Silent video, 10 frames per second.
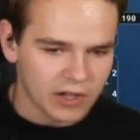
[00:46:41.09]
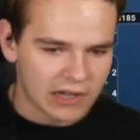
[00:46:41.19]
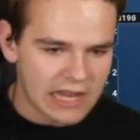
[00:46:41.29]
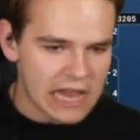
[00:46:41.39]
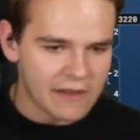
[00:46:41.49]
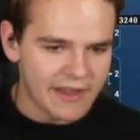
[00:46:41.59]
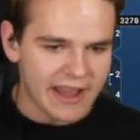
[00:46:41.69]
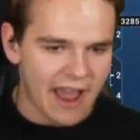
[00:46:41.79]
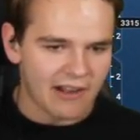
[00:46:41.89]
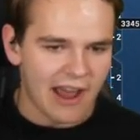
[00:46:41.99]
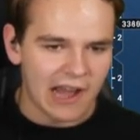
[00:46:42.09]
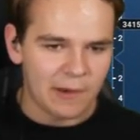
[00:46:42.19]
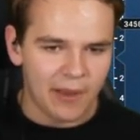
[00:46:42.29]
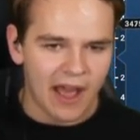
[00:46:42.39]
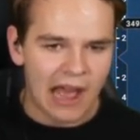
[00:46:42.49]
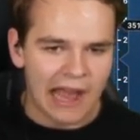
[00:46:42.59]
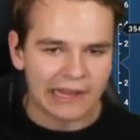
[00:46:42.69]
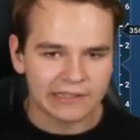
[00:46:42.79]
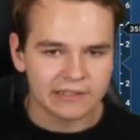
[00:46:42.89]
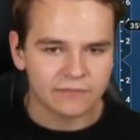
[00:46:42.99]
We are leaving our island
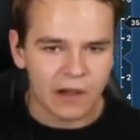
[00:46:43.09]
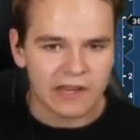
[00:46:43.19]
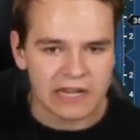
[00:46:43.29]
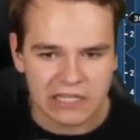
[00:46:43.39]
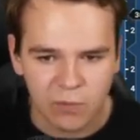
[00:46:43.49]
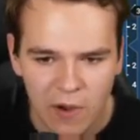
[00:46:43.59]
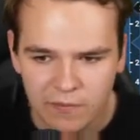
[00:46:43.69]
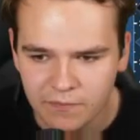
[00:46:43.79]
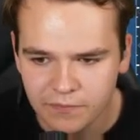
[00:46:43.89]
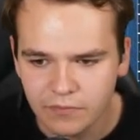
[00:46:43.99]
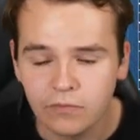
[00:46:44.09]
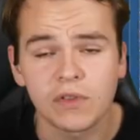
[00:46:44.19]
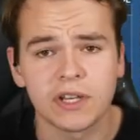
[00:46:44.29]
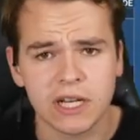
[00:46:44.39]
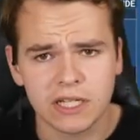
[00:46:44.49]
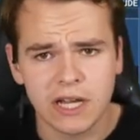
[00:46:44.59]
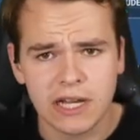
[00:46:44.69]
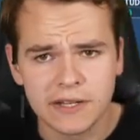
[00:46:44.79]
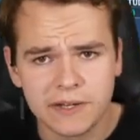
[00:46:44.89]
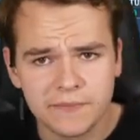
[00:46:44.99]
behind for the next one, for the next
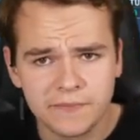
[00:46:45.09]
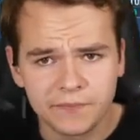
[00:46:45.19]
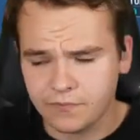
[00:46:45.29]
island.